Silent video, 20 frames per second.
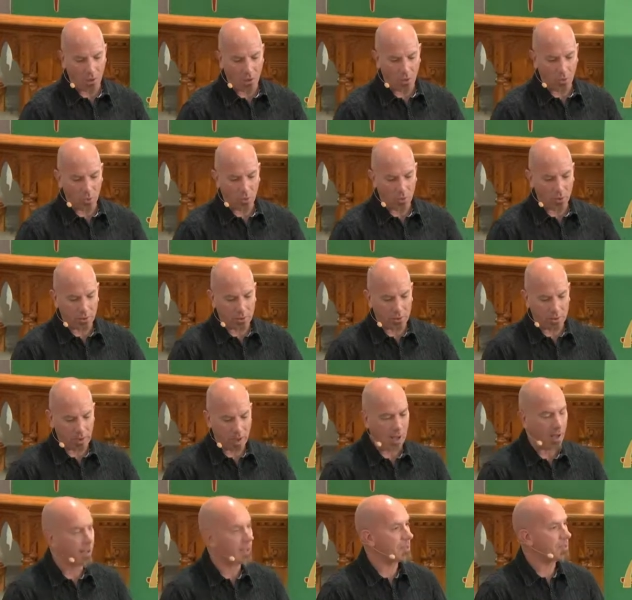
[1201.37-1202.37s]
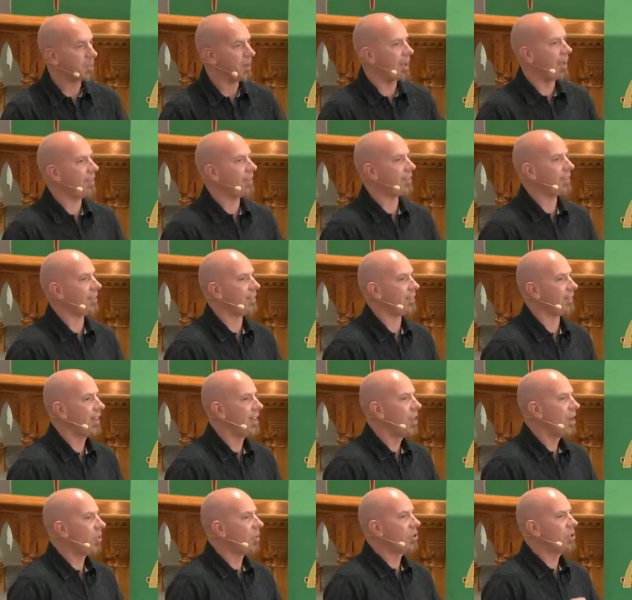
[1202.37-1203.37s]
and the world that God has placed us,
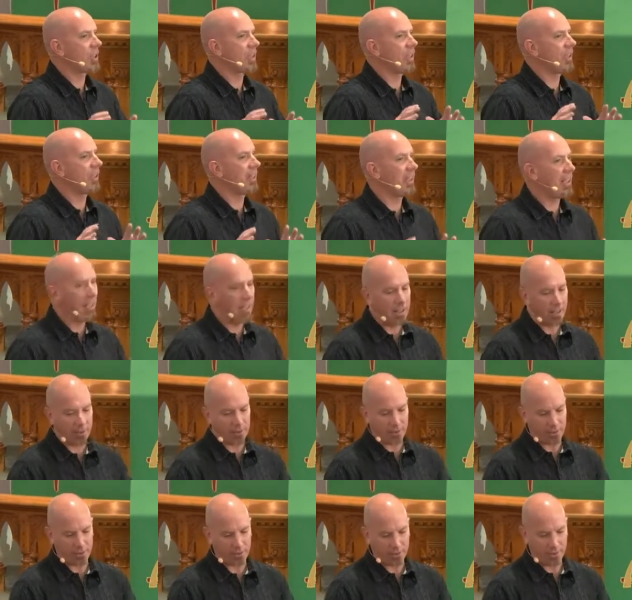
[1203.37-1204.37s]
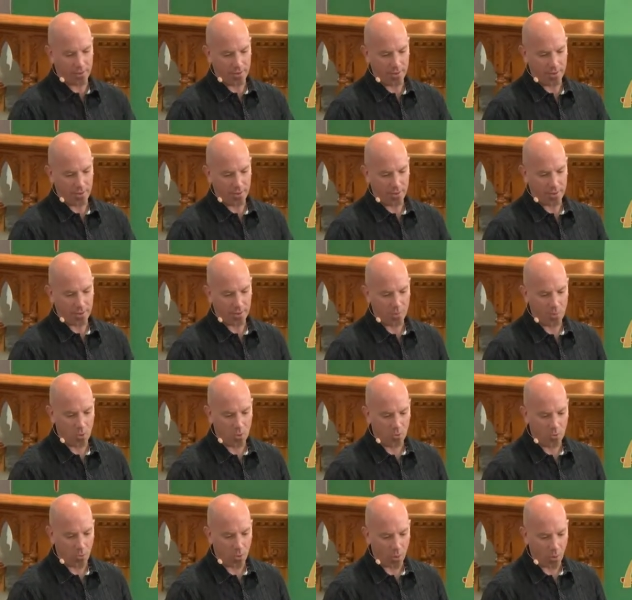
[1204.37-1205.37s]
which can lead us to
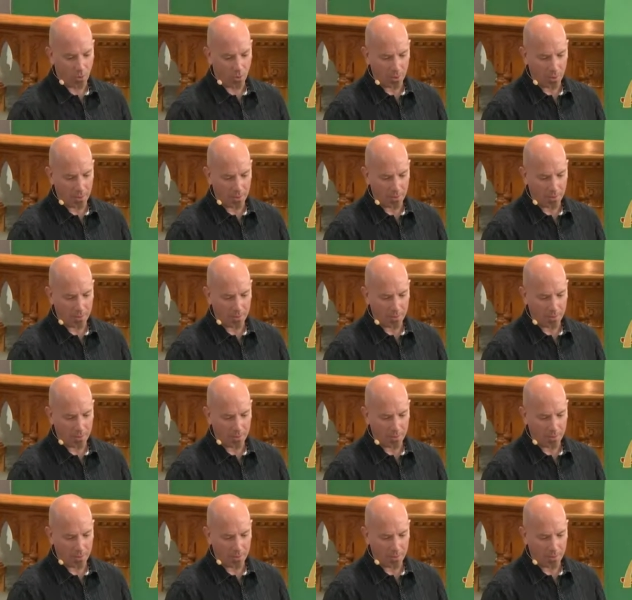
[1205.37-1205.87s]
move forward